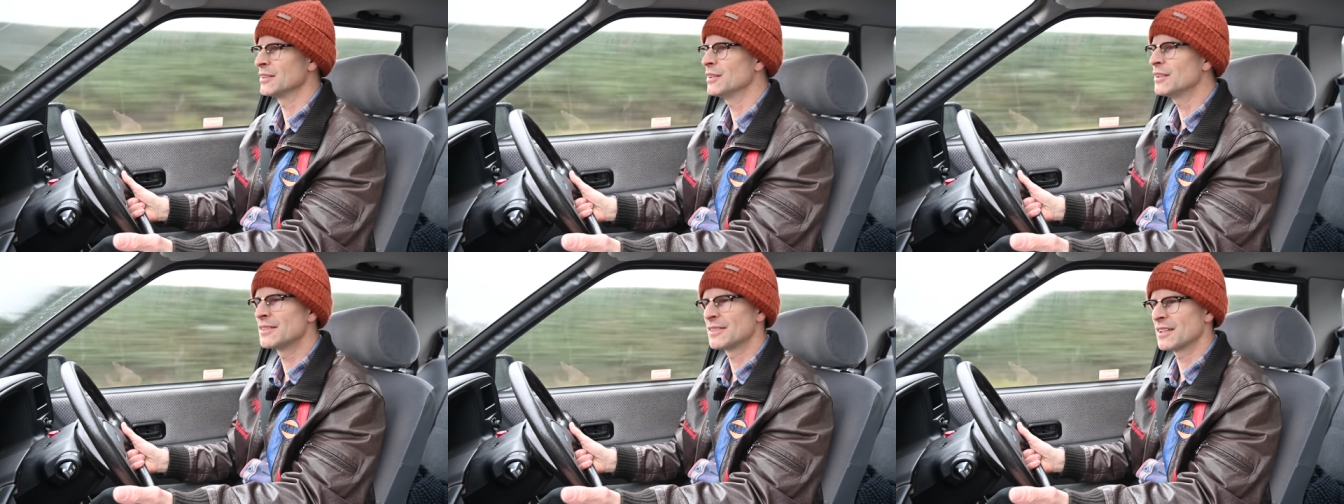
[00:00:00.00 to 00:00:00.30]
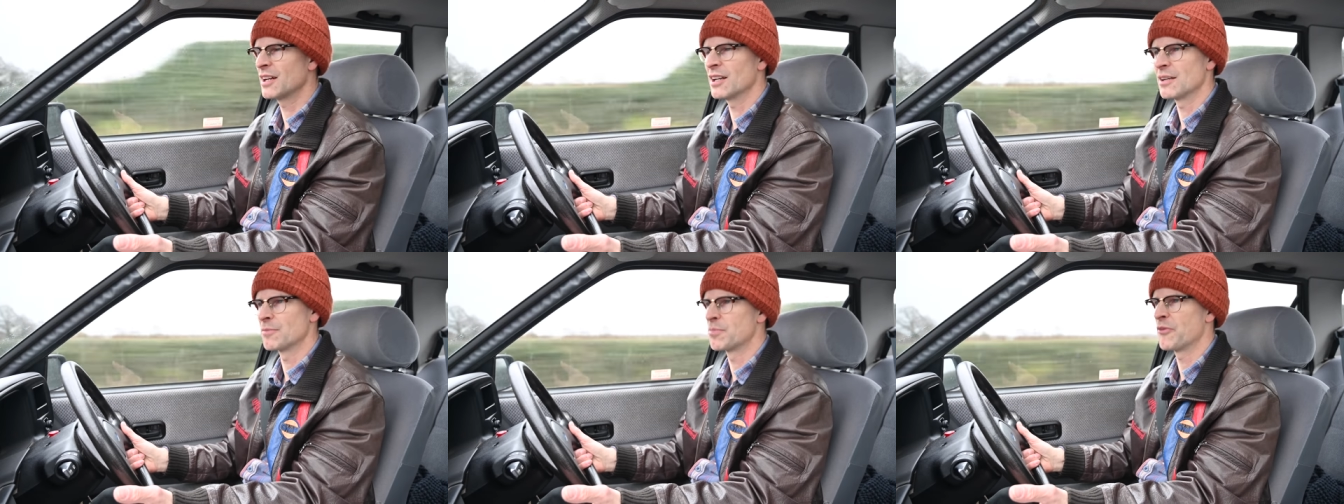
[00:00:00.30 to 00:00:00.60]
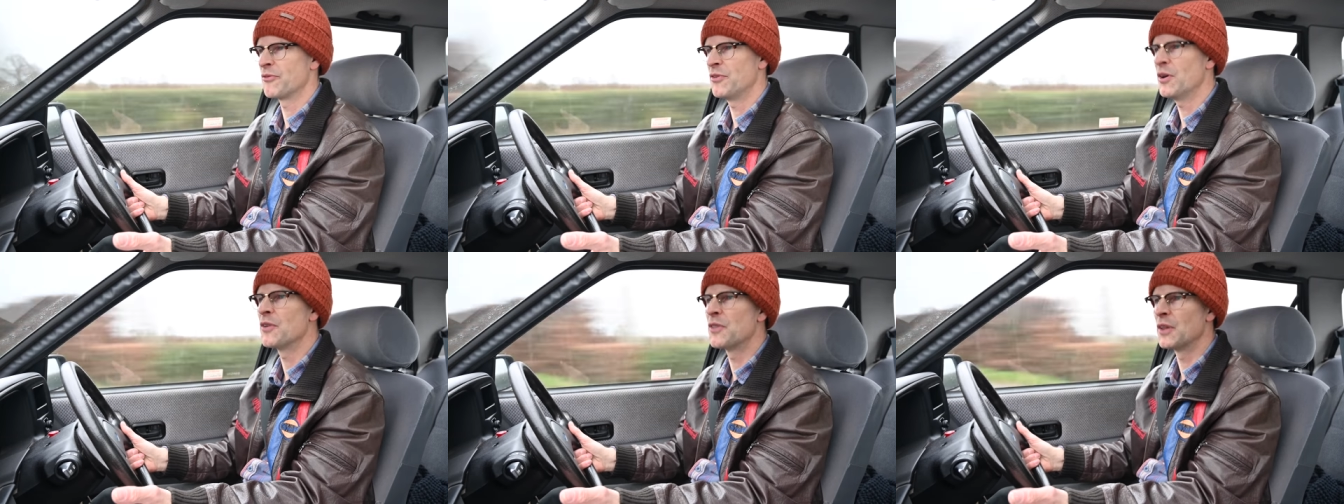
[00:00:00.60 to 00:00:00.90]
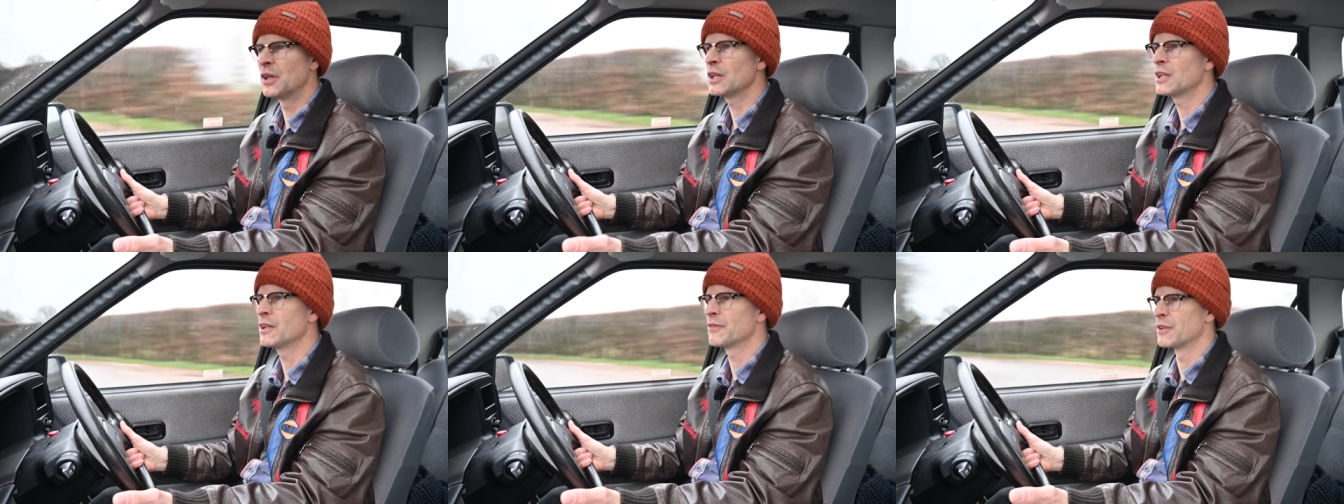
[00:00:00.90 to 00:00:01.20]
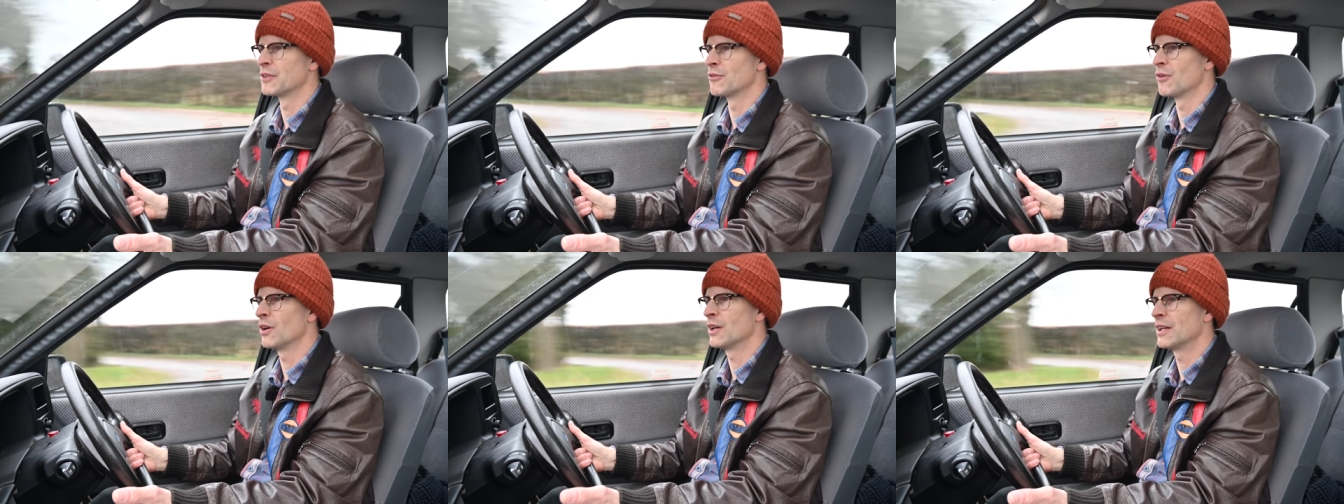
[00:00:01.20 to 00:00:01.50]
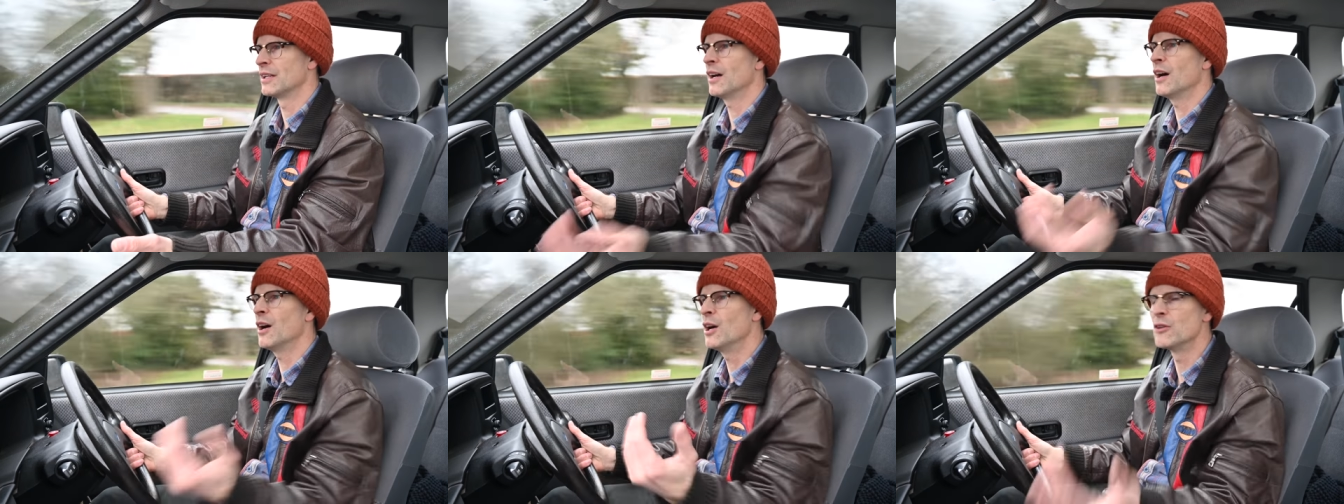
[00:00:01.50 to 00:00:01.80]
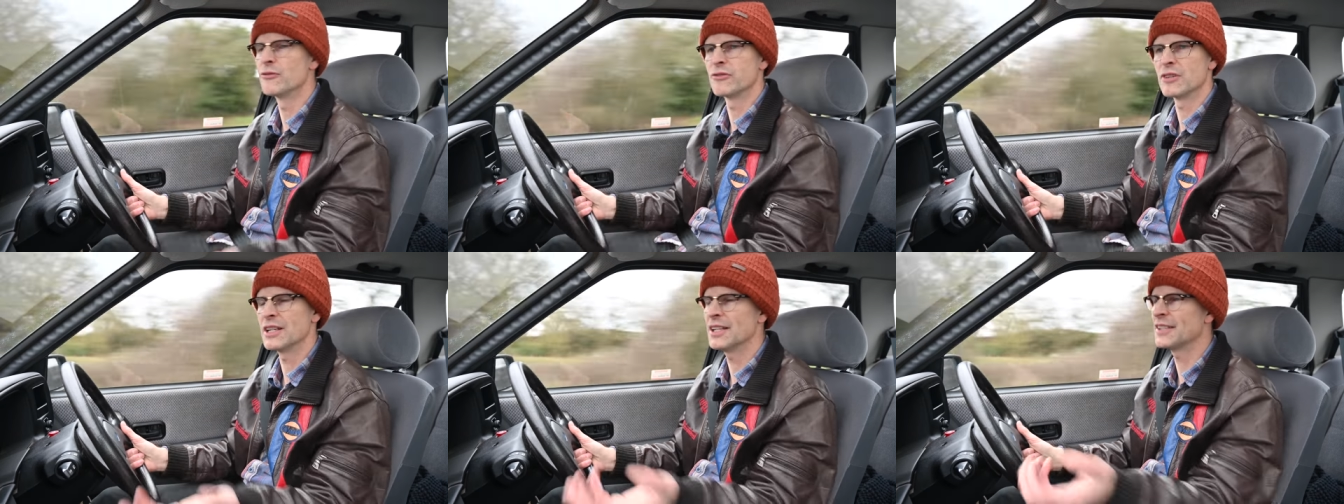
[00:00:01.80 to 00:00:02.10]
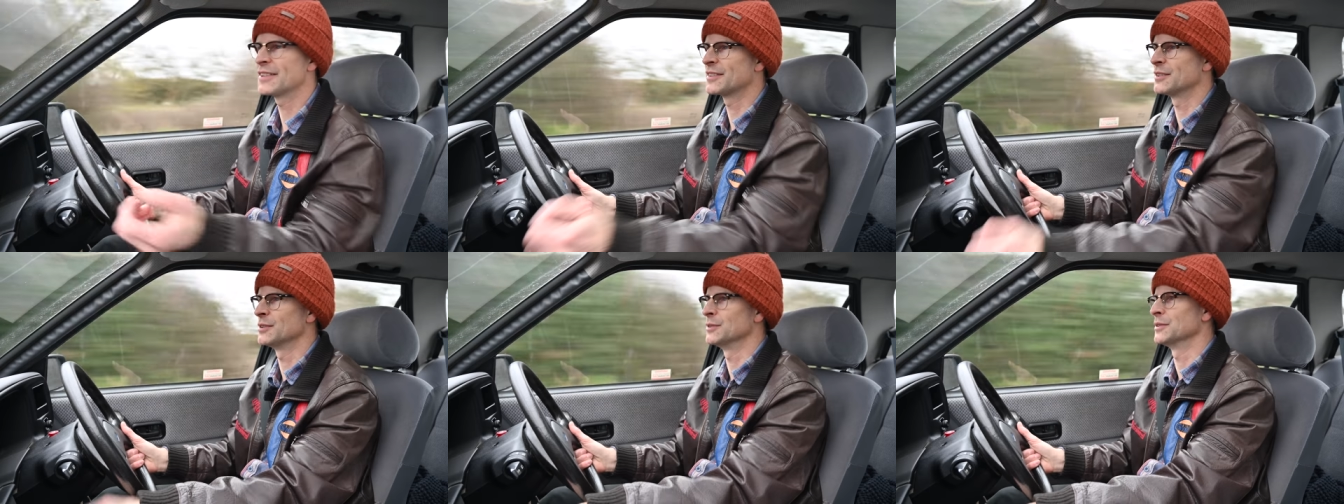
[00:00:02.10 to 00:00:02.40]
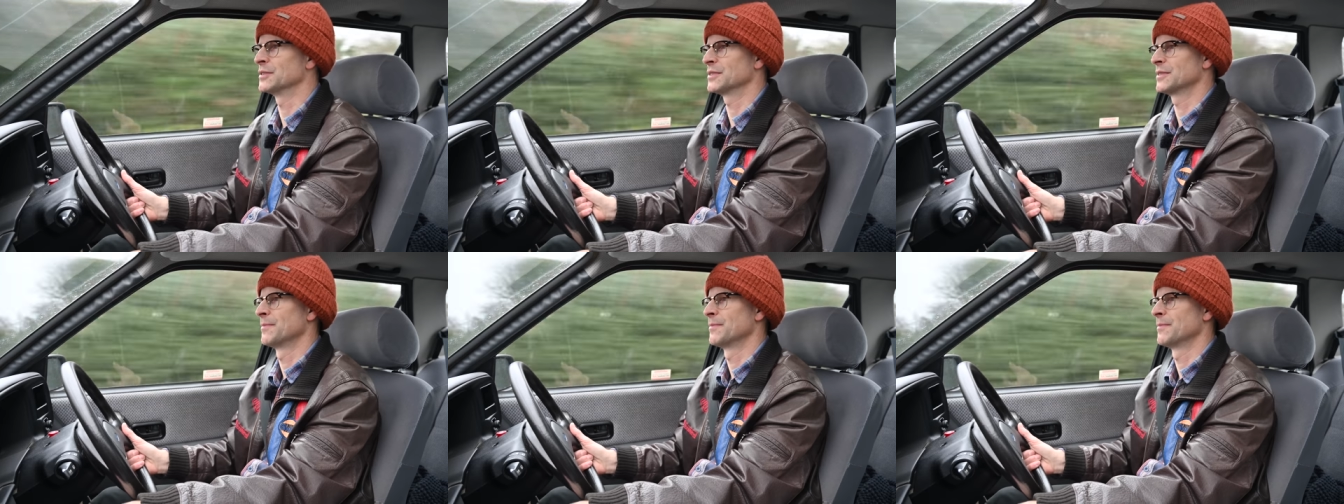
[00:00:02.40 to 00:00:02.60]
I always kind of preferred the look of an Orion over an Escort.